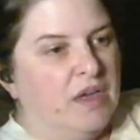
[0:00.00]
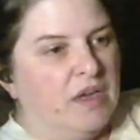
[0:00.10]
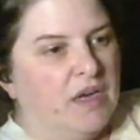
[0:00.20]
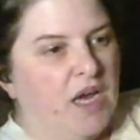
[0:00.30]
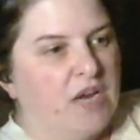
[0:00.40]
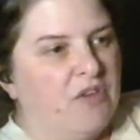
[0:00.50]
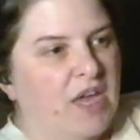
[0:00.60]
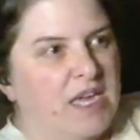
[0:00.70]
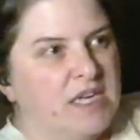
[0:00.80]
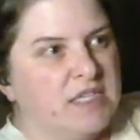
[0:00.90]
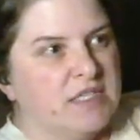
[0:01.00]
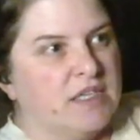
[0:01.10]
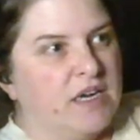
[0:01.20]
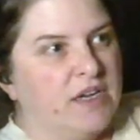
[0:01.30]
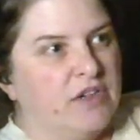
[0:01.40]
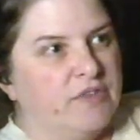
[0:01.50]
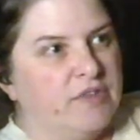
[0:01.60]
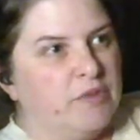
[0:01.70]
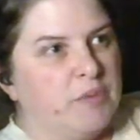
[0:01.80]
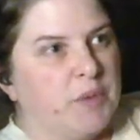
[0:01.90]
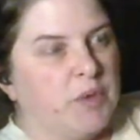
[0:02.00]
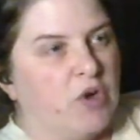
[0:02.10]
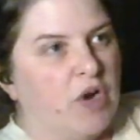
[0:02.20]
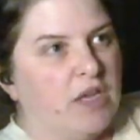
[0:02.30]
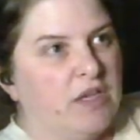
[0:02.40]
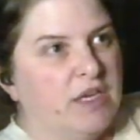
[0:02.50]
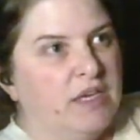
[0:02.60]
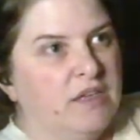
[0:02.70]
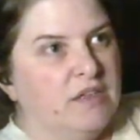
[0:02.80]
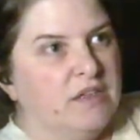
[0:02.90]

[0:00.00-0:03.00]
Kind of 80s style, if I remember correctly.